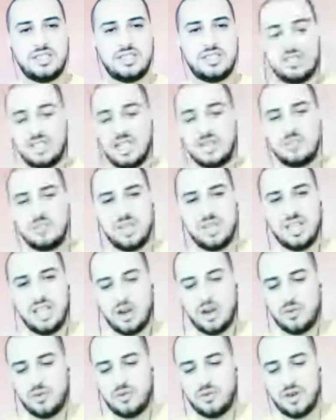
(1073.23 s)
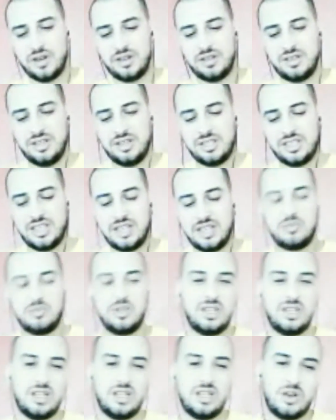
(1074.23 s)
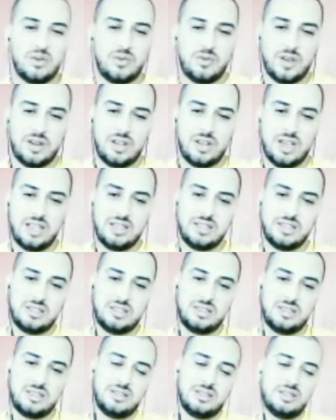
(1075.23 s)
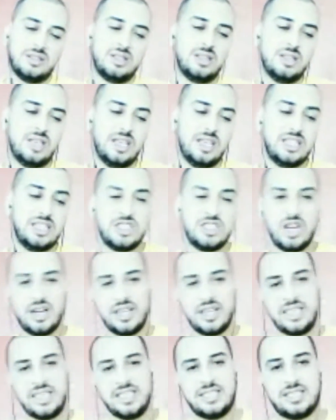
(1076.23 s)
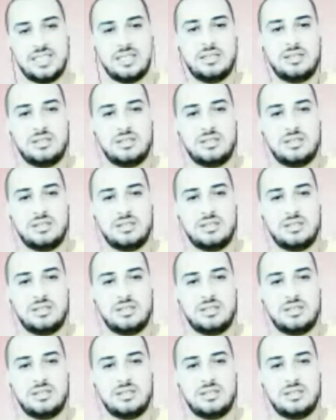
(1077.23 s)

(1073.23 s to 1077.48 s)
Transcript: can be a lot of fun. It can be a lot of fun, and it's not easy.